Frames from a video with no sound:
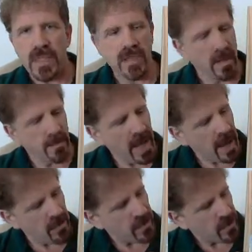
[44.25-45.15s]
the
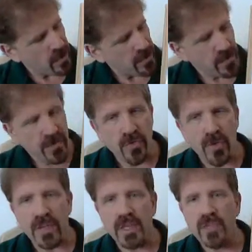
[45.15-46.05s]
power source is
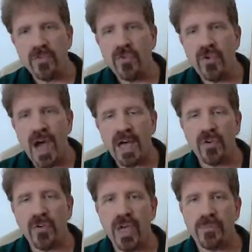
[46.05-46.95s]
really two
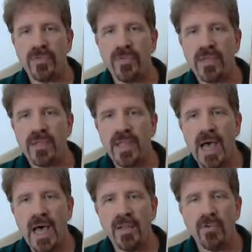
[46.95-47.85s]
holograms. The
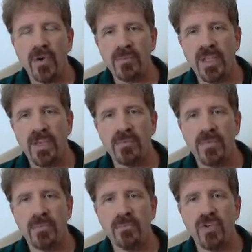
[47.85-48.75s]
holograms have
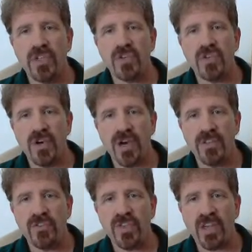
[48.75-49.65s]
been
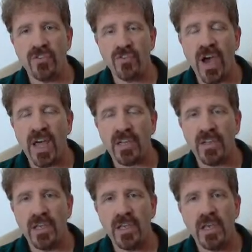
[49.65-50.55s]
pre-charged
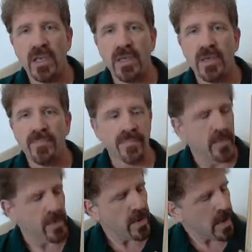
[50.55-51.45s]
psychotronically.
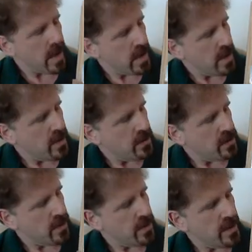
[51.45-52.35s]
Okay,
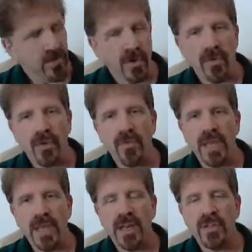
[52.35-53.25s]
so these are
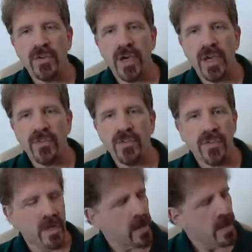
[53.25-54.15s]
already energized.